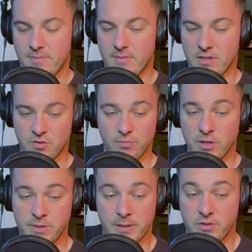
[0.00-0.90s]
Some
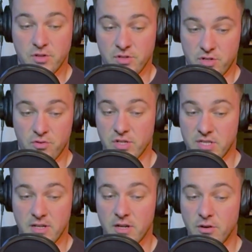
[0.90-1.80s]
monumental scores across
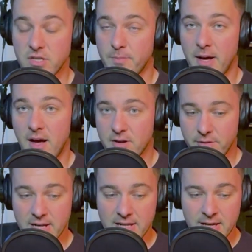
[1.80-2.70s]
the park,
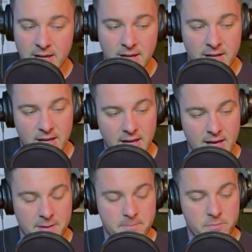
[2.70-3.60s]
really.
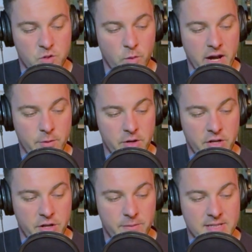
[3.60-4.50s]
So what I want to
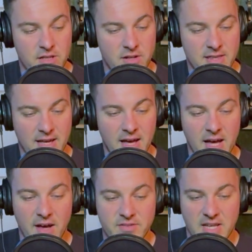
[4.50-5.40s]
do is look at the
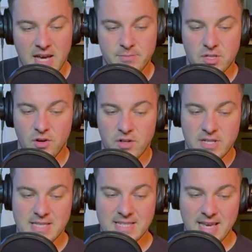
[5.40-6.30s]
half-time scores
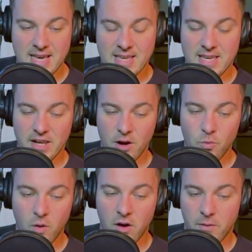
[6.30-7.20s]
and say, you know
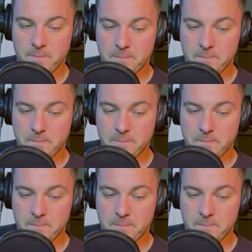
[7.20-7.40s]
what?